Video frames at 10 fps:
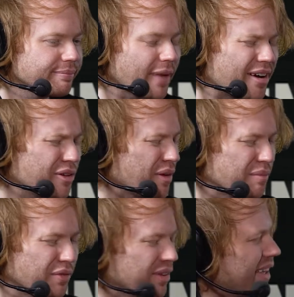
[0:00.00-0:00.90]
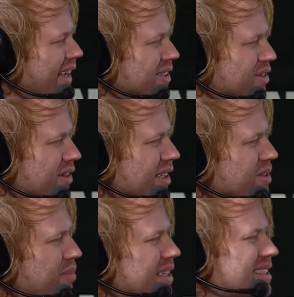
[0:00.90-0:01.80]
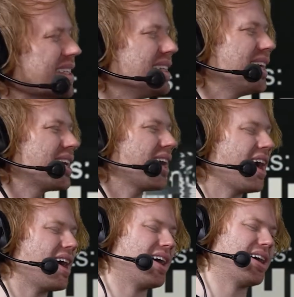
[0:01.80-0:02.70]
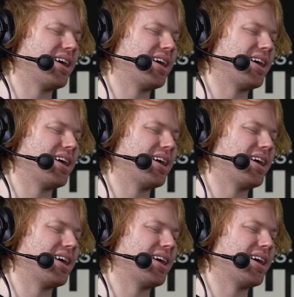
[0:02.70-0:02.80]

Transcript: know if I'm fully answering this, but it's that,